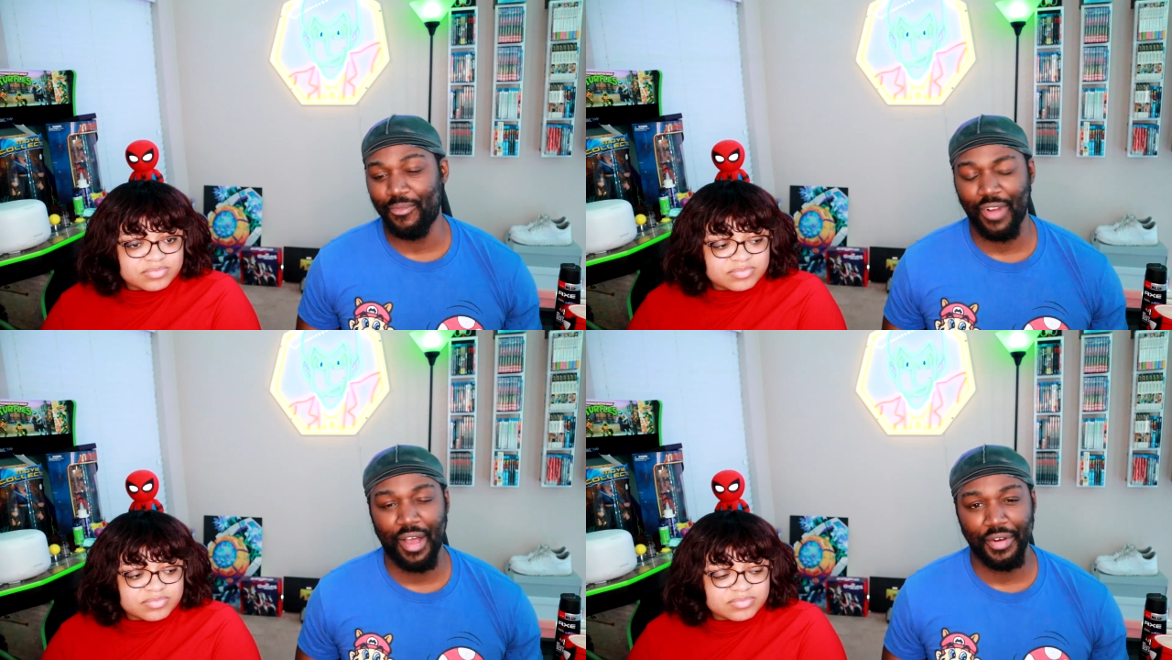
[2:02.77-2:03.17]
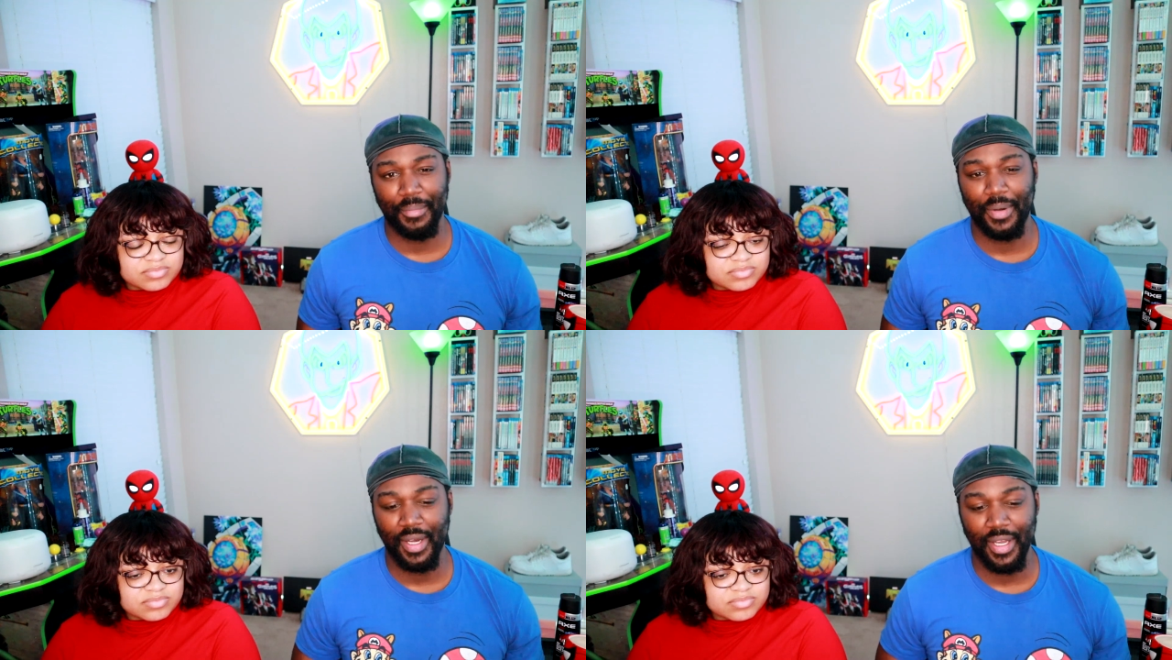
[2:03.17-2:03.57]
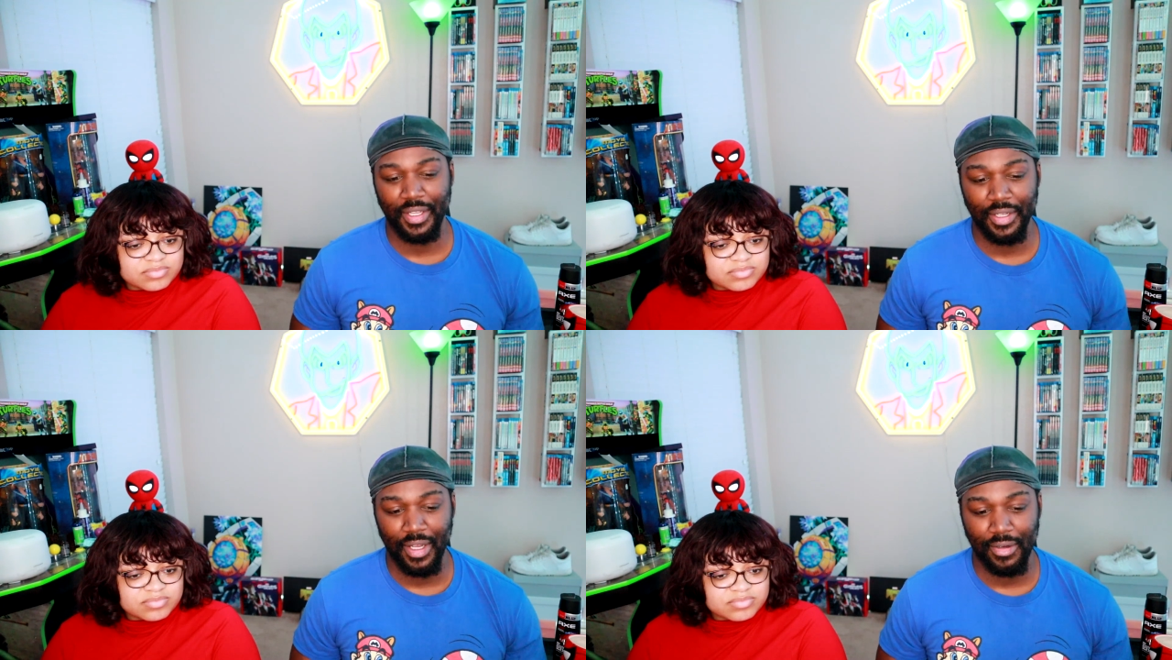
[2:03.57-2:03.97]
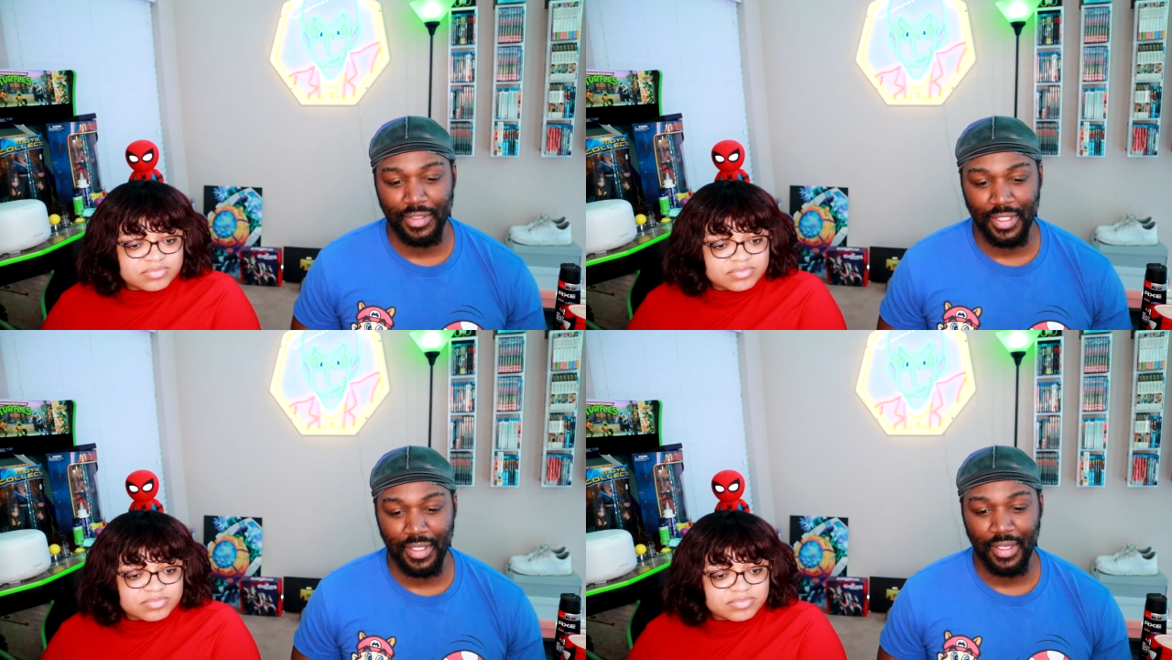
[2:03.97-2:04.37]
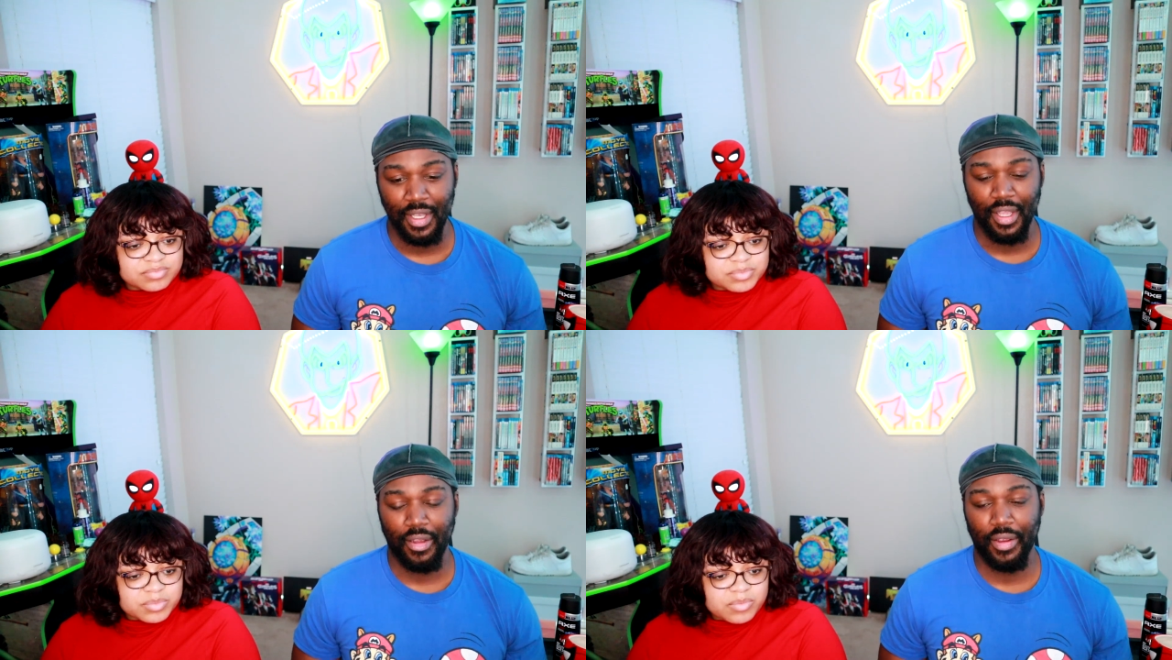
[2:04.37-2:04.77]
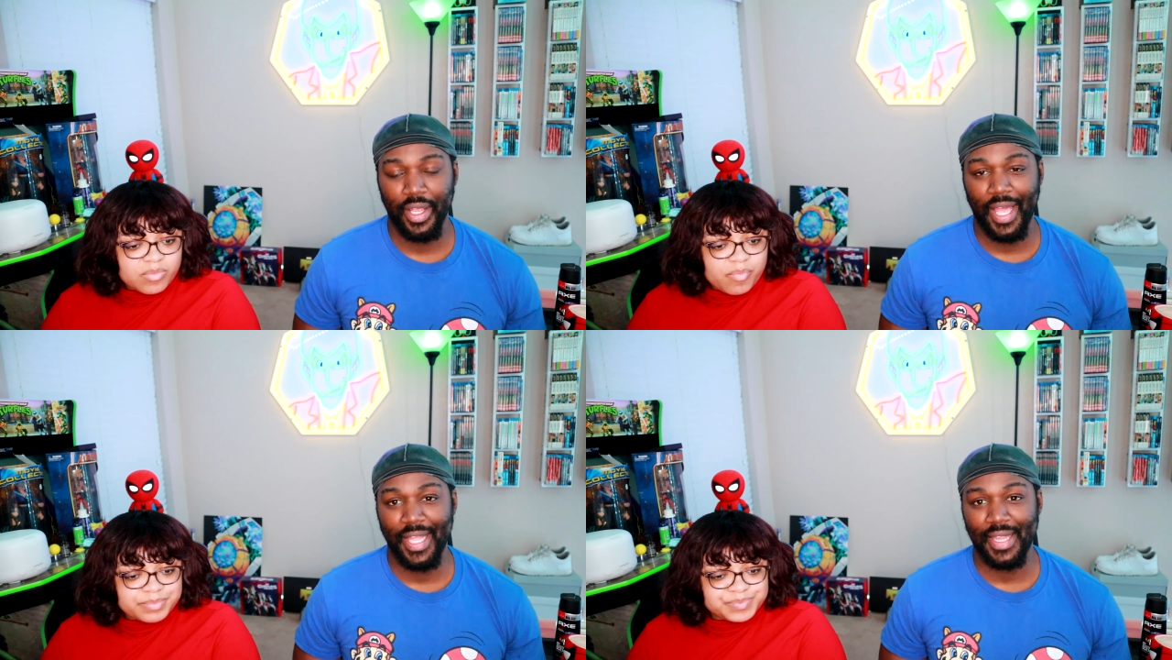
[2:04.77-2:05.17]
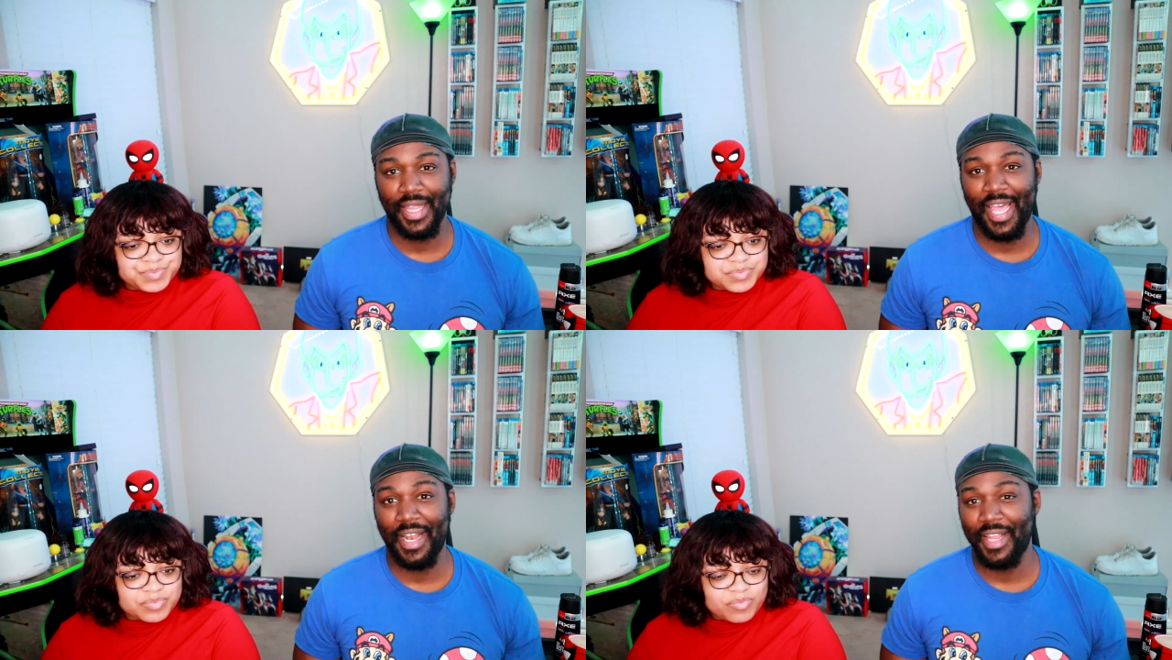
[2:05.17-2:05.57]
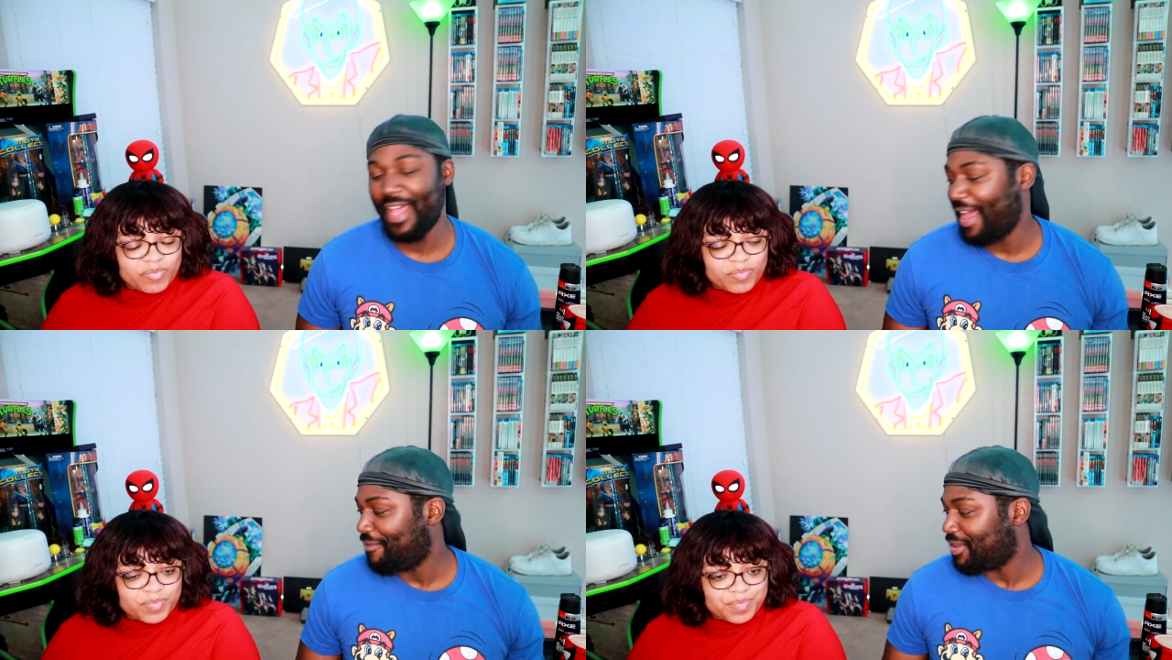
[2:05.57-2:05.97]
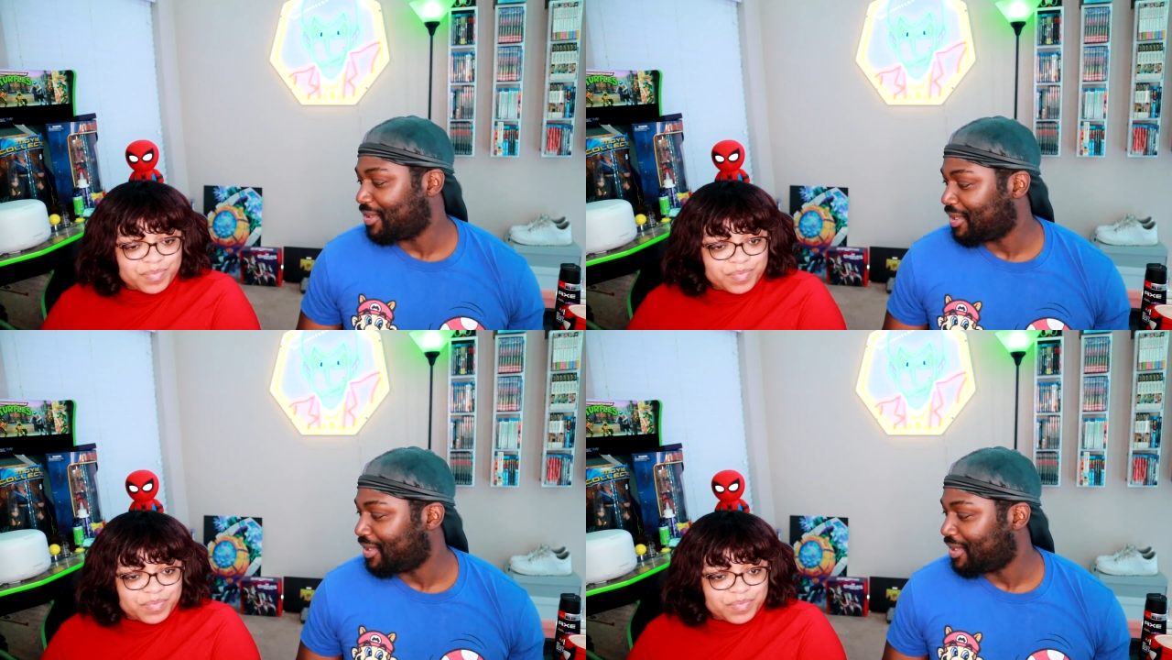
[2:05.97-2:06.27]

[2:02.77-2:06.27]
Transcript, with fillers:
Speaker 1: frowned upon, you know, to create that heaven